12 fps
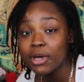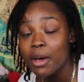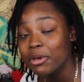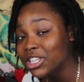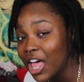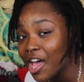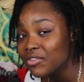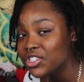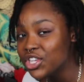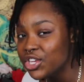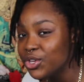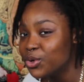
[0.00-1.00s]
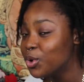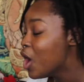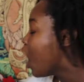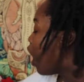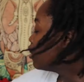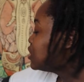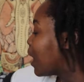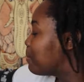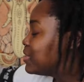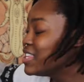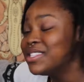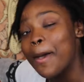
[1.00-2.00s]
I'm coming live to you on
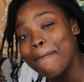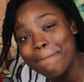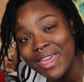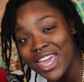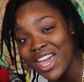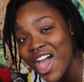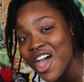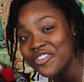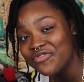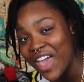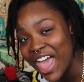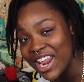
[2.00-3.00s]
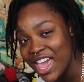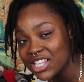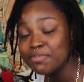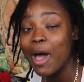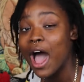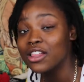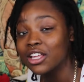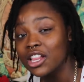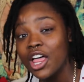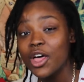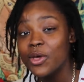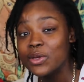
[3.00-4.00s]
top of this big fat ass pile of
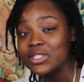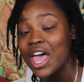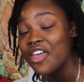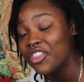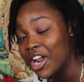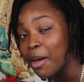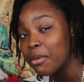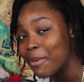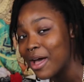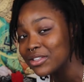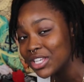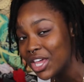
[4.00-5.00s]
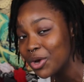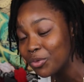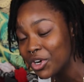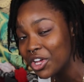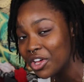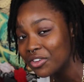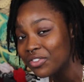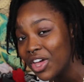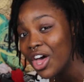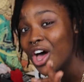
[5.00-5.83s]
clothes that I'm about to get rid of,